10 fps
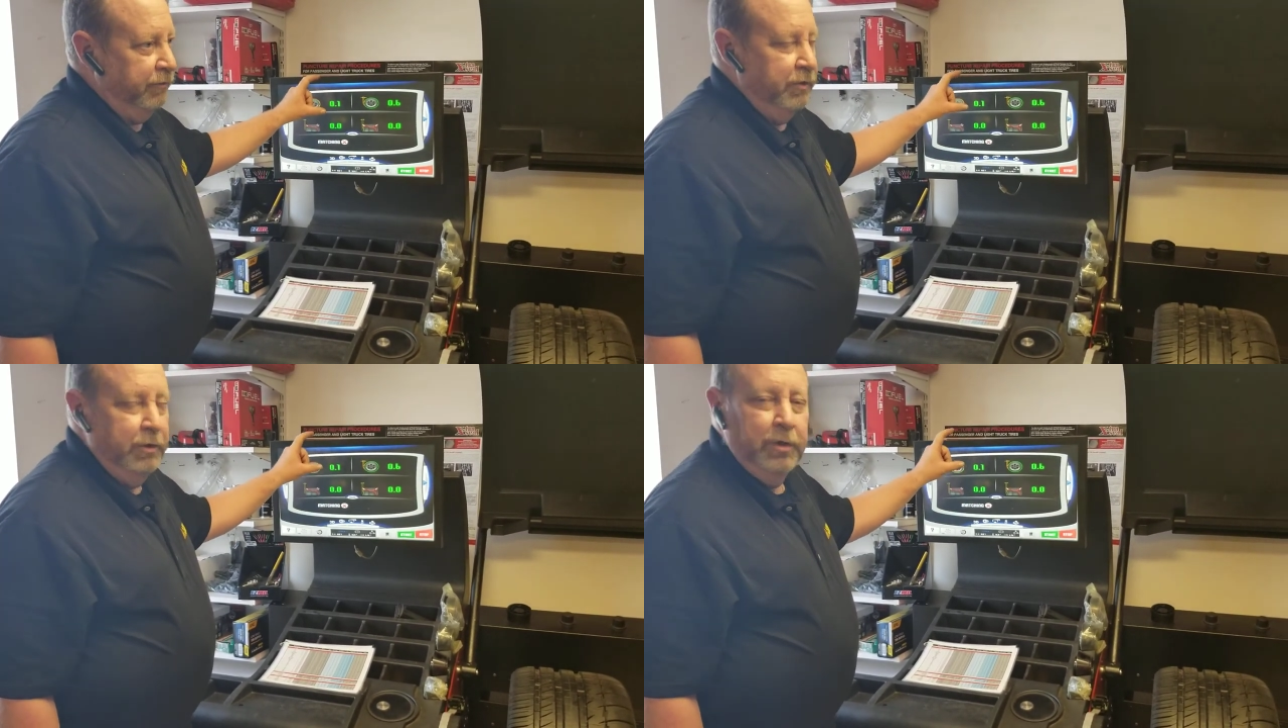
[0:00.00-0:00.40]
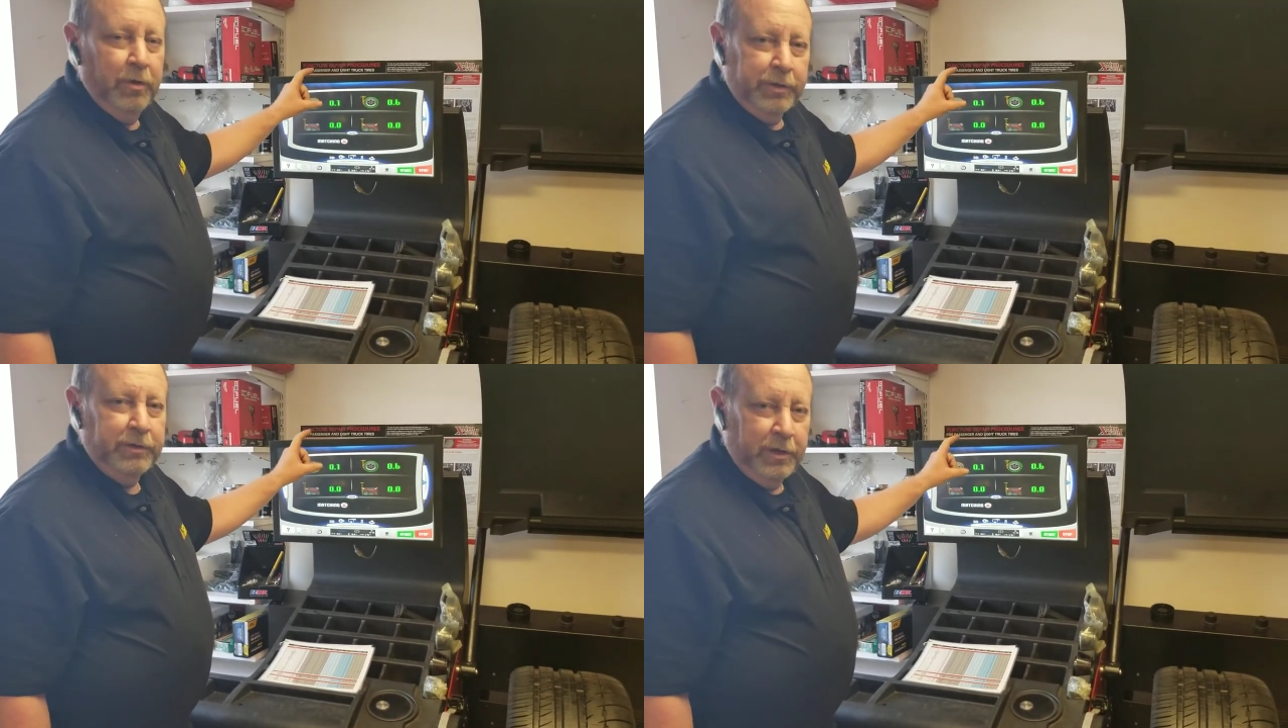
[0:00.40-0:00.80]
so you
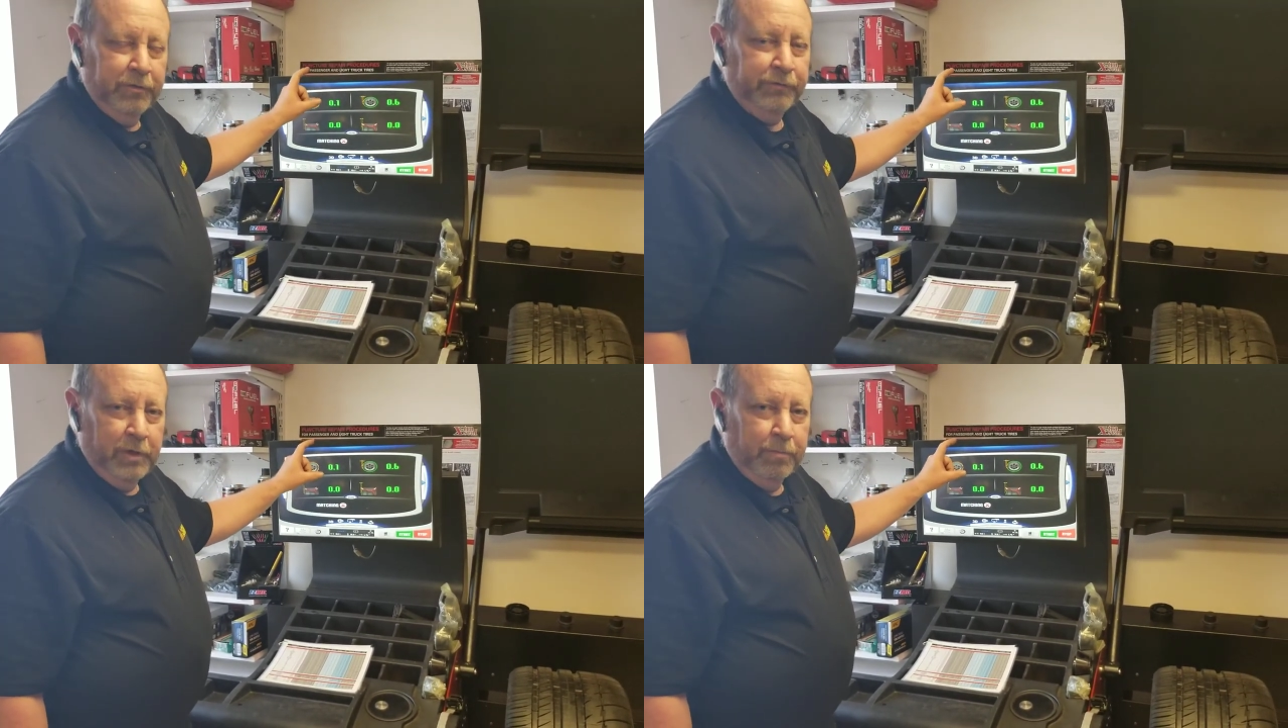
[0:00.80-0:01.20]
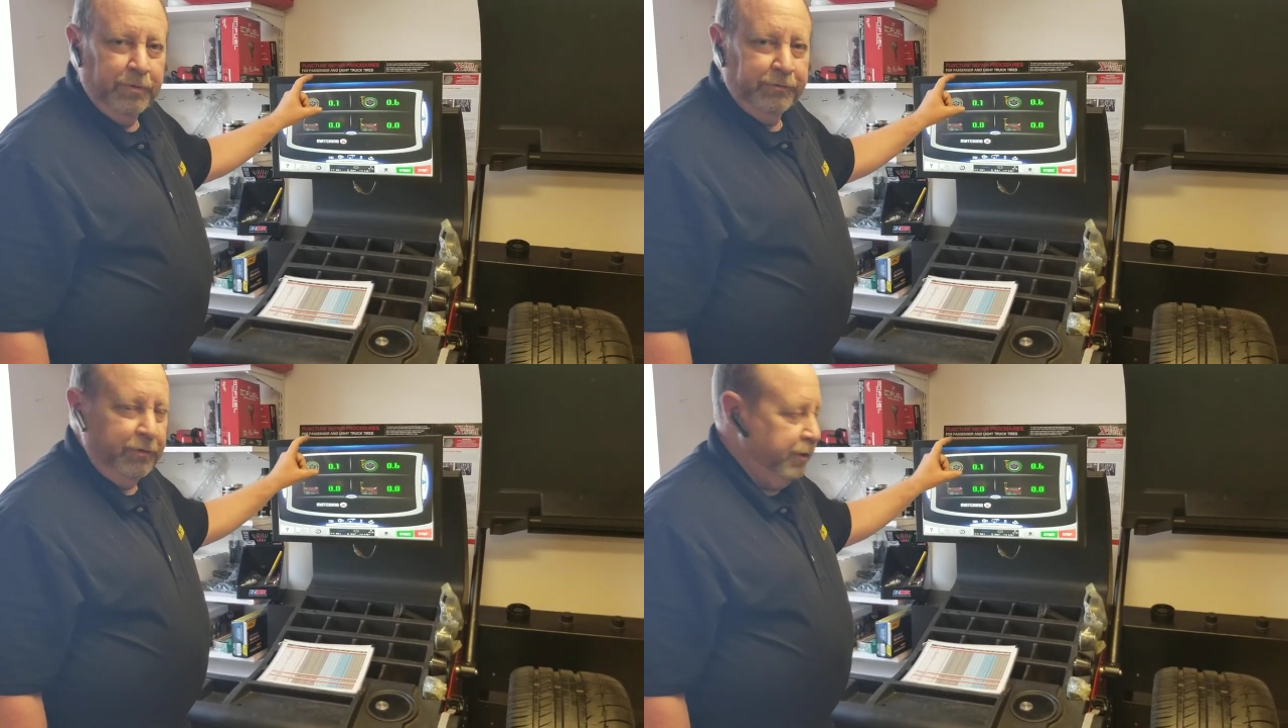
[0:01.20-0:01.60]
know that those
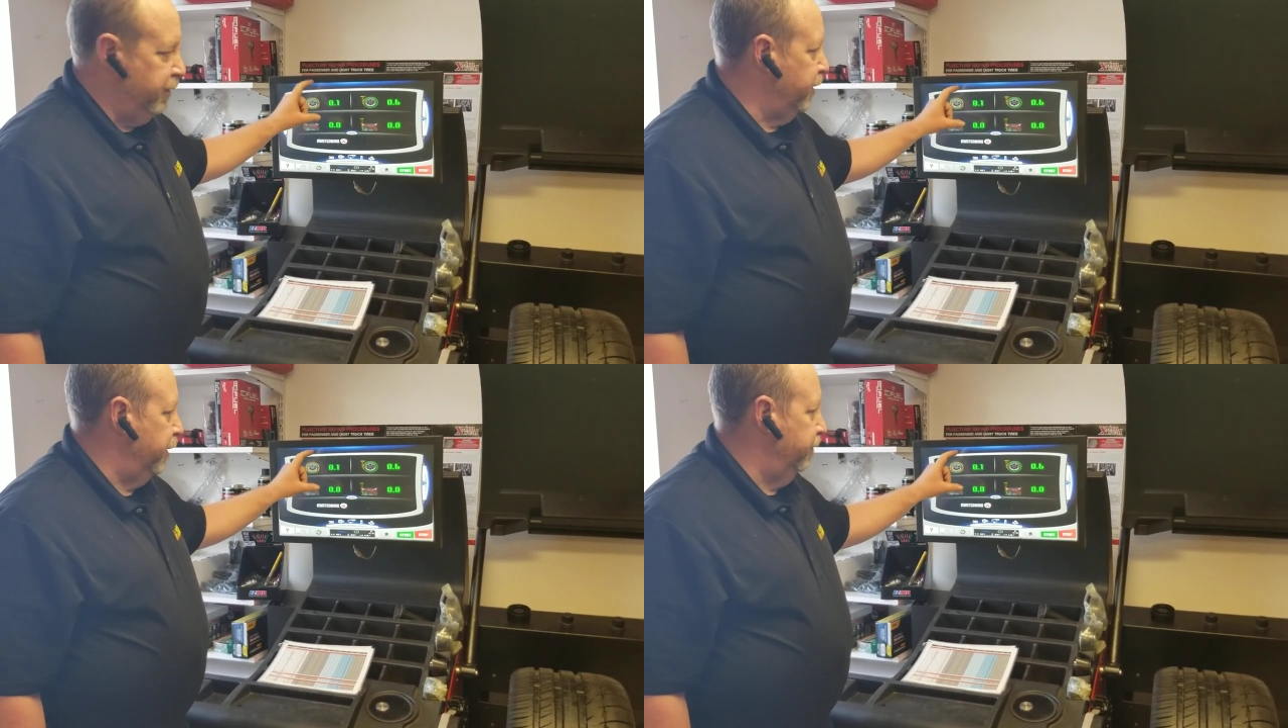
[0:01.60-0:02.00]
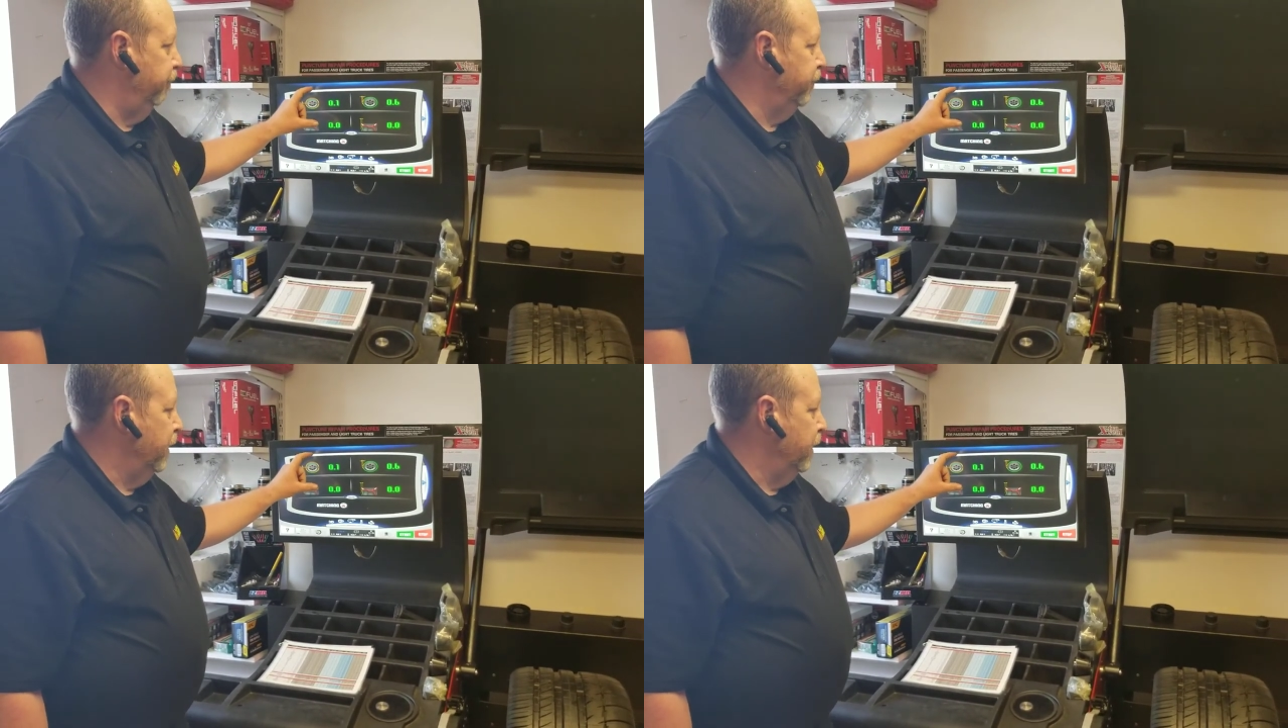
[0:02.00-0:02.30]
numbers are good.